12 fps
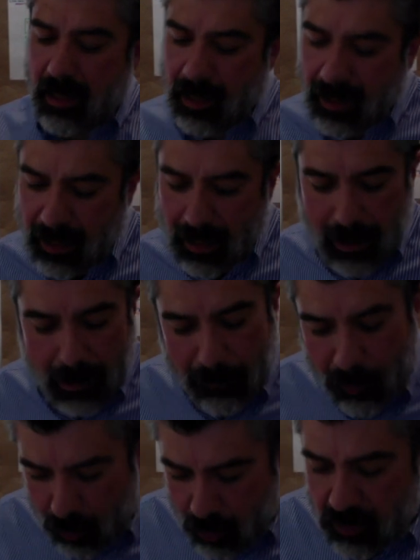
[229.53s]
uh,
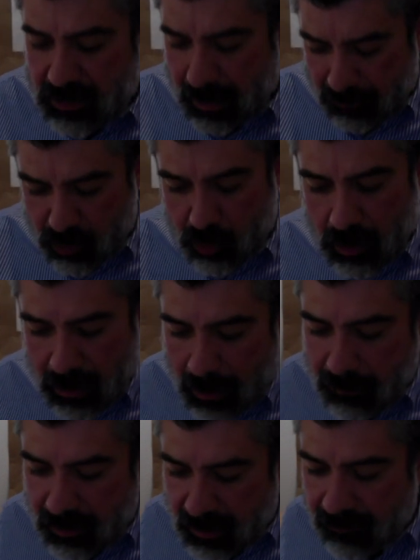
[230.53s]
prototype drug I
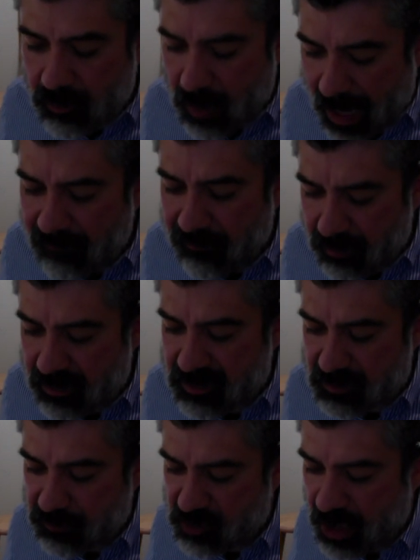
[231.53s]
believe you have for
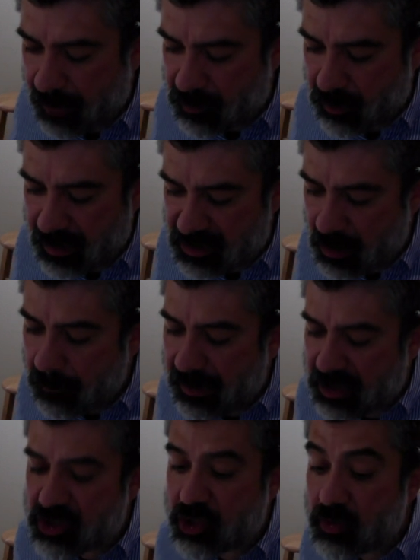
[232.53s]
this chapter, and it's on
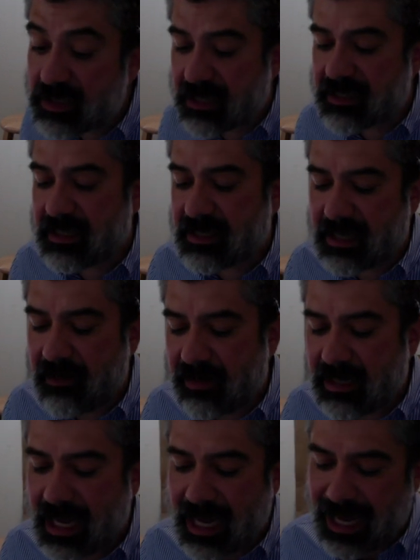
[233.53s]
page 267,